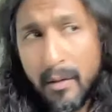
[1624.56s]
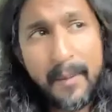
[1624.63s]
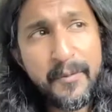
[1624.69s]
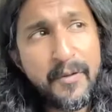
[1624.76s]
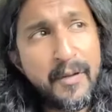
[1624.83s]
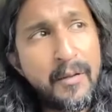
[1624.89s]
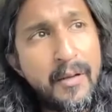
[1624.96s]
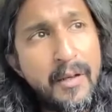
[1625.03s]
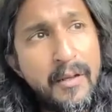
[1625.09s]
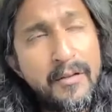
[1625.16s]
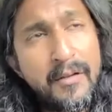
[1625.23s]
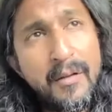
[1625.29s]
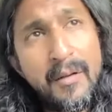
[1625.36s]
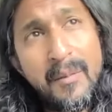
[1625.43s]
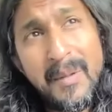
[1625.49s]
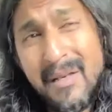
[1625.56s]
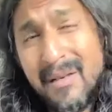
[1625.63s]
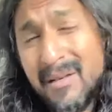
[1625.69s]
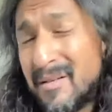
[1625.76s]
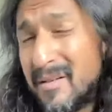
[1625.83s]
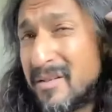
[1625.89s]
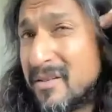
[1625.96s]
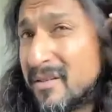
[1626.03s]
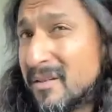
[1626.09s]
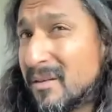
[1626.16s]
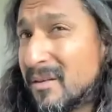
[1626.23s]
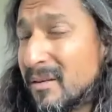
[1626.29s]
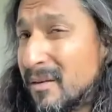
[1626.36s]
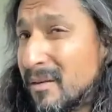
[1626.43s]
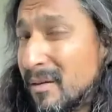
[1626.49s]
absolutely. So, I mean,
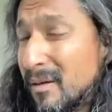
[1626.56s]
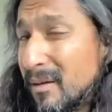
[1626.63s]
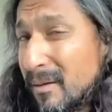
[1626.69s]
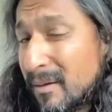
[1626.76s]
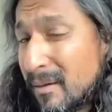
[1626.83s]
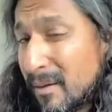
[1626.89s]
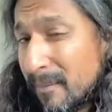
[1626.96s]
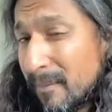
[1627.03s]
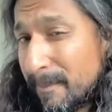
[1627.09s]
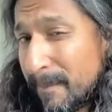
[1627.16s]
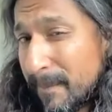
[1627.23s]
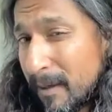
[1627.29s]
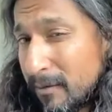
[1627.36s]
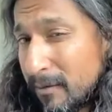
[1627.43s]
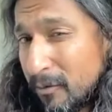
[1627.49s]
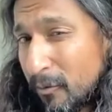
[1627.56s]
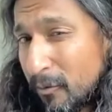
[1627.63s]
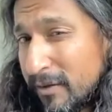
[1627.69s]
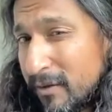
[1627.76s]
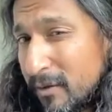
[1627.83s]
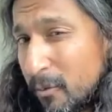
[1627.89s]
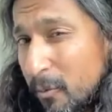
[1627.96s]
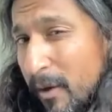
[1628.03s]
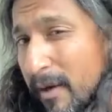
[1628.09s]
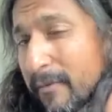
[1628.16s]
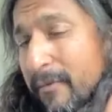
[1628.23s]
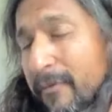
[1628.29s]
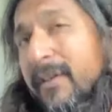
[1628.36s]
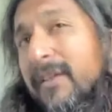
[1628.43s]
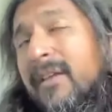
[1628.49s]
there's a reason why
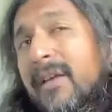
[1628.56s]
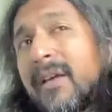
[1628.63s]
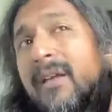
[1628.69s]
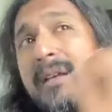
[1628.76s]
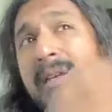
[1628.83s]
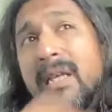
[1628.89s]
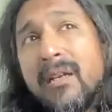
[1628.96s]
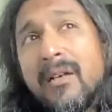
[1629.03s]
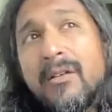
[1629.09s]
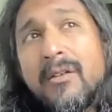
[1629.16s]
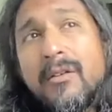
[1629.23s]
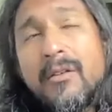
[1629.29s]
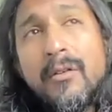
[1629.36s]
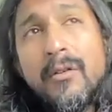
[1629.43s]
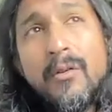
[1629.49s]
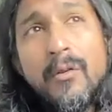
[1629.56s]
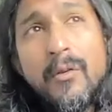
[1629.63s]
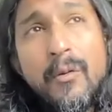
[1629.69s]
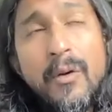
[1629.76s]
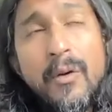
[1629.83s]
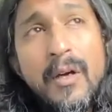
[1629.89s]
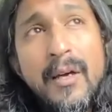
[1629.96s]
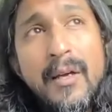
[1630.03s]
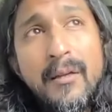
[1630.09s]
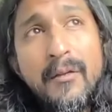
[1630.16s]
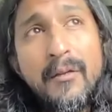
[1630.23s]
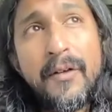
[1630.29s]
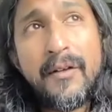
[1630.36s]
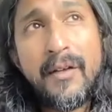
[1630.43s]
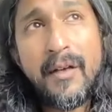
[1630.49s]
the
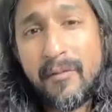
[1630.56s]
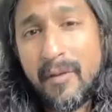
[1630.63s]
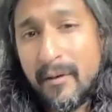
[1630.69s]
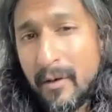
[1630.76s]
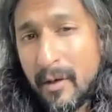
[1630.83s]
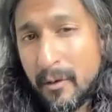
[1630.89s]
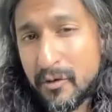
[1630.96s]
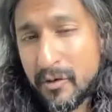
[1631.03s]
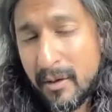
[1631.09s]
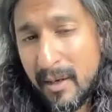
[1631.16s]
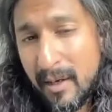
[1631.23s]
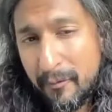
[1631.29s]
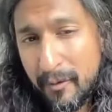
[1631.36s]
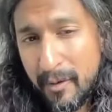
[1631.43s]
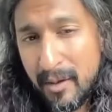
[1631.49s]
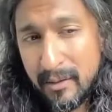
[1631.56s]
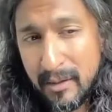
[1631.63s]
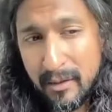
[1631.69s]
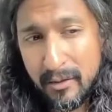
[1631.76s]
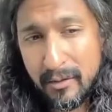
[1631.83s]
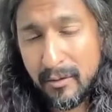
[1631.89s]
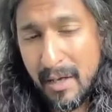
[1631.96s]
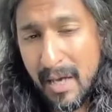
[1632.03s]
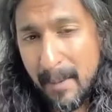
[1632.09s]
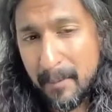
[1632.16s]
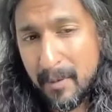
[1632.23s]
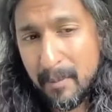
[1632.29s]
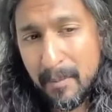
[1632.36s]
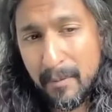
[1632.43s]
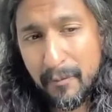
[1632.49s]
fintech revolution in Africa needed to
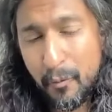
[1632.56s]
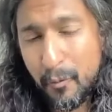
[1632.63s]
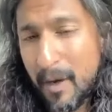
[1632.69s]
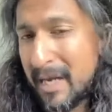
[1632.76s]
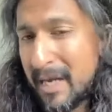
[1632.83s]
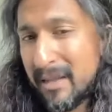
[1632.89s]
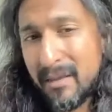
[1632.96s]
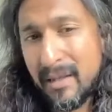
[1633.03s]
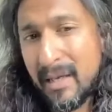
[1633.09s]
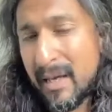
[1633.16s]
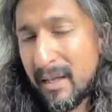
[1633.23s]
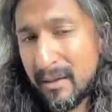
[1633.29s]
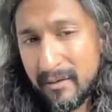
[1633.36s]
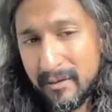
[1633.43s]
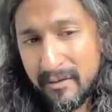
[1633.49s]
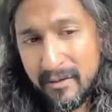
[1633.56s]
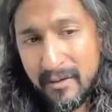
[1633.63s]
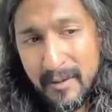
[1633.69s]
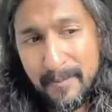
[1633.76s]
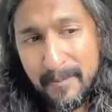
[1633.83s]
happen before anything else.